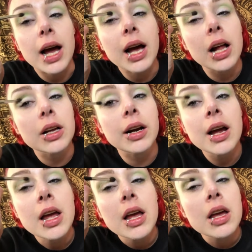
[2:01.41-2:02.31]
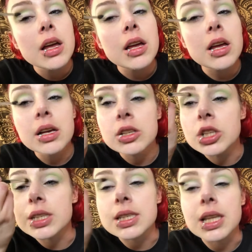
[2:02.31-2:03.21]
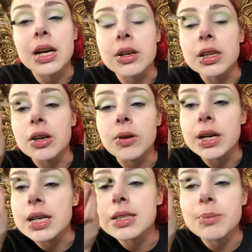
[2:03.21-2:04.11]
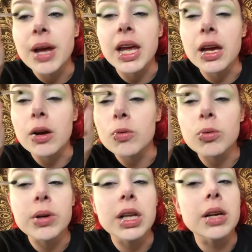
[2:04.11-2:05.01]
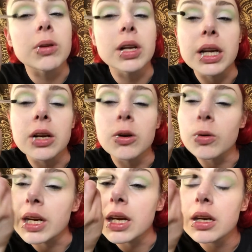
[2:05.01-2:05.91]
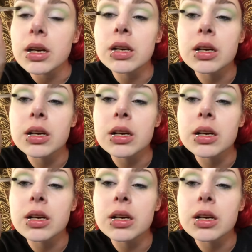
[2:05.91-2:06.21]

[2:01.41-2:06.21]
color just there in the crease, making it really, really green.